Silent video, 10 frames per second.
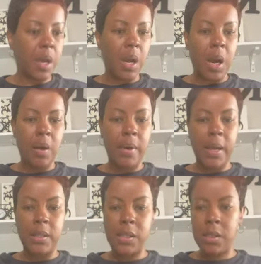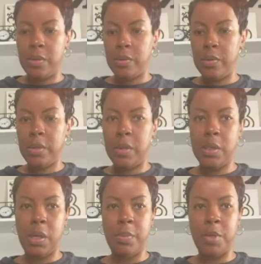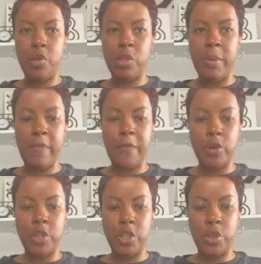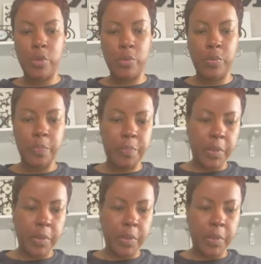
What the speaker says: All right, so I'm gonna use my first two,